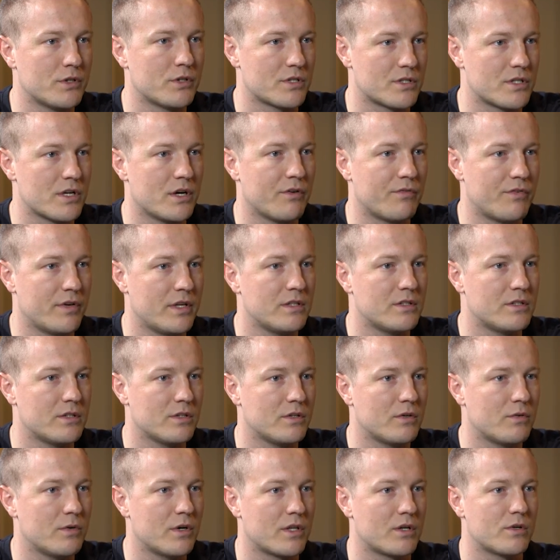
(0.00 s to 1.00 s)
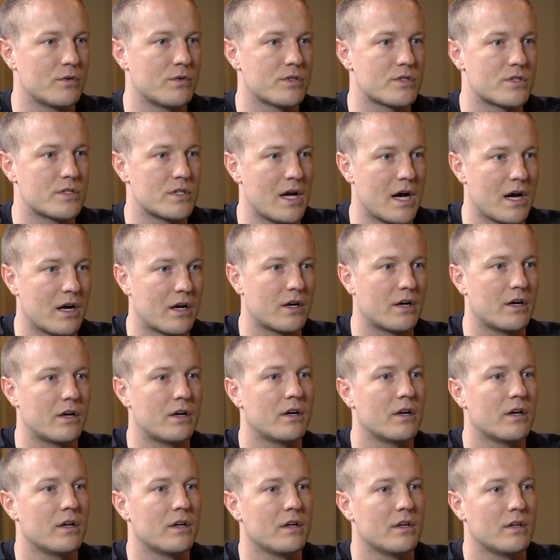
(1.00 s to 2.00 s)
yourself into, whether it was
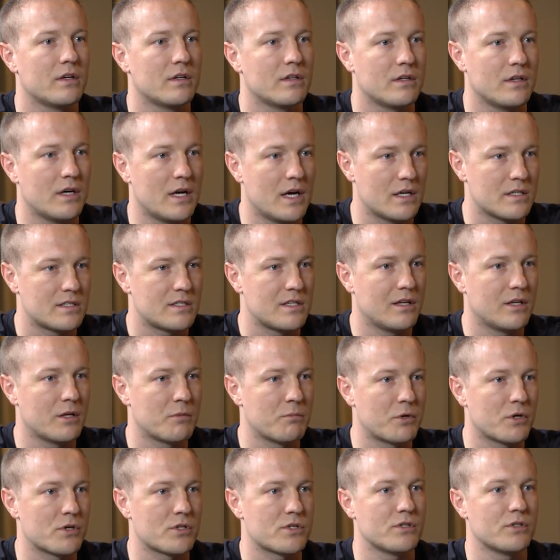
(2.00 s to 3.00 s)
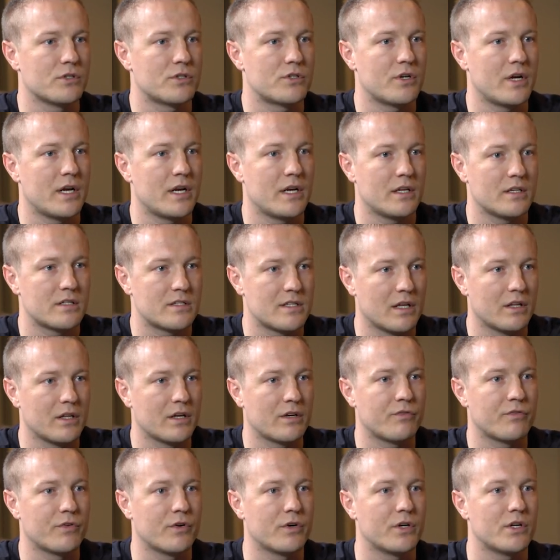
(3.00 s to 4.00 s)
soccer, selling personal training,
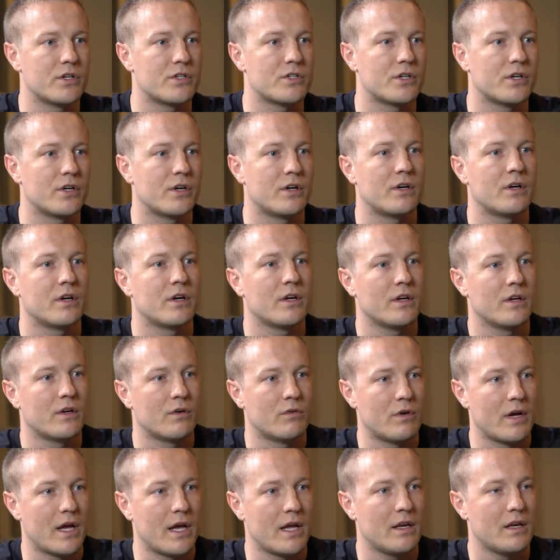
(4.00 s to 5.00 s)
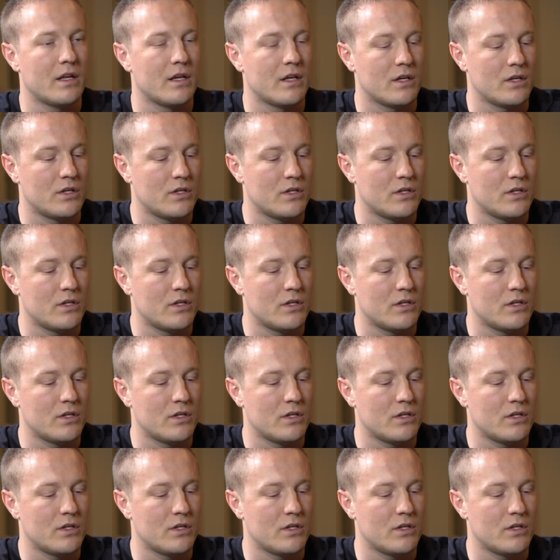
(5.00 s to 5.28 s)
selling furniture, right?